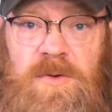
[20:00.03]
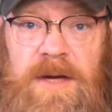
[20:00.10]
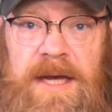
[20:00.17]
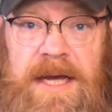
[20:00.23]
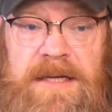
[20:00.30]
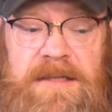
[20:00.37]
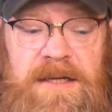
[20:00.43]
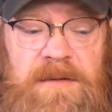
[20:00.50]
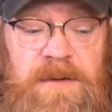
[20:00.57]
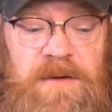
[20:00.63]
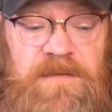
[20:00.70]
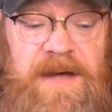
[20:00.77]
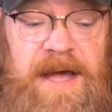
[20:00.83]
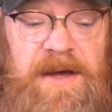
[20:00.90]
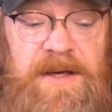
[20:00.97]
jewelry had
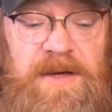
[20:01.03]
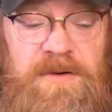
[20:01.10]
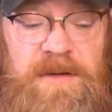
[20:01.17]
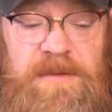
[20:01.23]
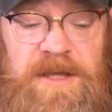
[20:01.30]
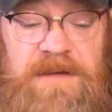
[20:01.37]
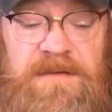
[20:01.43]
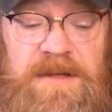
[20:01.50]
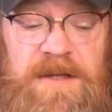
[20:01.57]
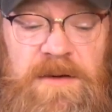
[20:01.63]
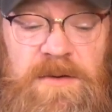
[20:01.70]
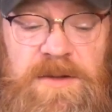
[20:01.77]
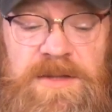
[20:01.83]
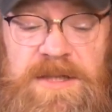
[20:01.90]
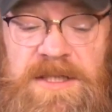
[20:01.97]
sentimental value. He believed that the
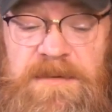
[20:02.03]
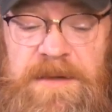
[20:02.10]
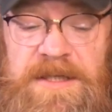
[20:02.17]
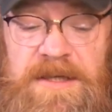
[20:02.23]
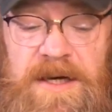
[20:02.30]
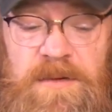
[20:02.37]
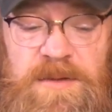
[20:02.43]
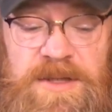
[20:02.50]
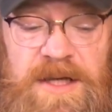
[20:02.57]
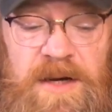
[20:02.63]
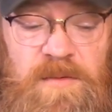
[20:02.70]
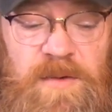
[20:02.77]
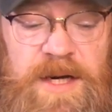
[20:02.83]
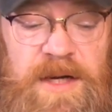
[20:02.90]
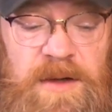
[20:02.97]
older suspect's gun was
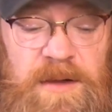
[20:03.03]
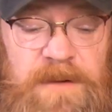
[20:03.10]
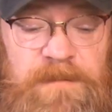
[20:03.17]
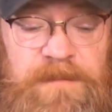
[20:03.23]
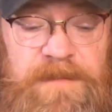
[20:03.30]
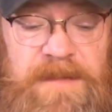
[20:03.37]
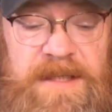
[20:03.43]
not real.